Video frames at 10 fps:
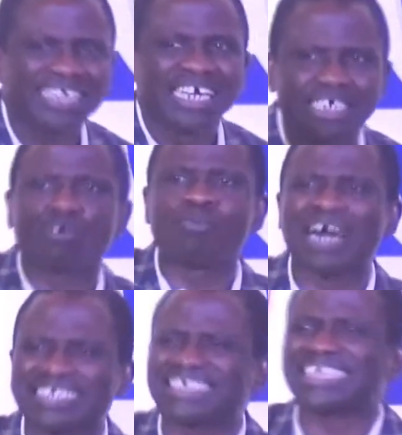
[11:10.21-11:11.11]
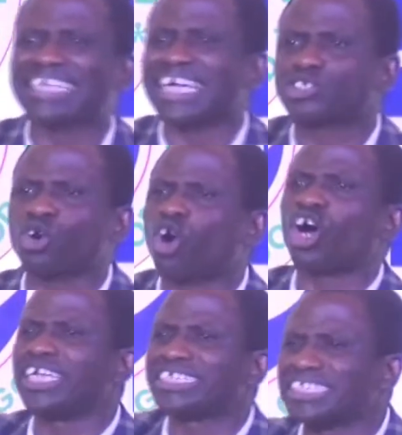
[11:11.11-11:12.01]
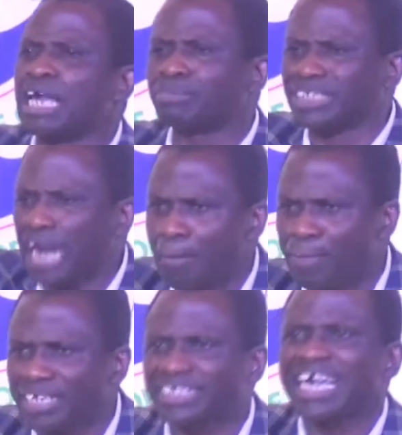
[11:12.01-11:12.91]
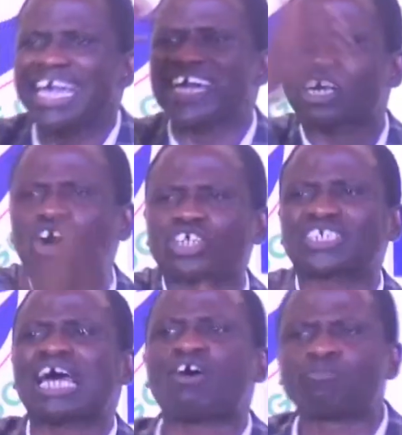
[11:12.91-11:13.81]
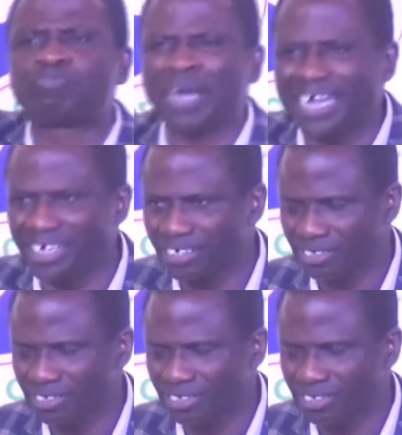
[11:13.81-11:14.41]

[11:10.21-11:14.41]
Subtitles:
The woman decided to call his name Jabez, a causer of pain.